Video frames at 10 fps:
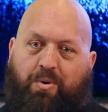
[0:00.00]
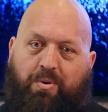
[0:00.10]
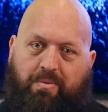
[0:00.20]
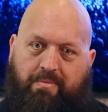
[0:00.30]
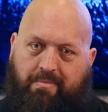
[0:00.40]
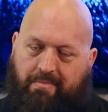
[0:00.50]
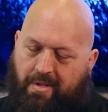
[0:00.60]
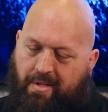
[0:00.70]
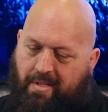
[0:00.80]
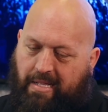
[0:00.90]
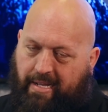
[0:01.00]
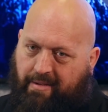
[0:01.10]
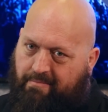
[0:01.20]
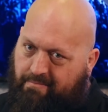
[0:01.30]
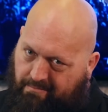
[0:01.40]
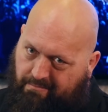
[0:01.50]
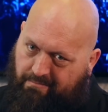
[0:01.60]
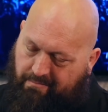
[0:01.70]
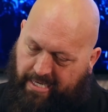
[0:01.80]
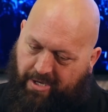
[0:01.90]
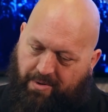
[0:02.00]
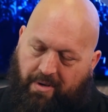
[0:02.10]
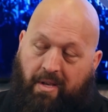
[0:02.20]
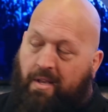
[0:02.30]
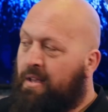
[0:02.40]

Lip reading: cool. Like, be cool.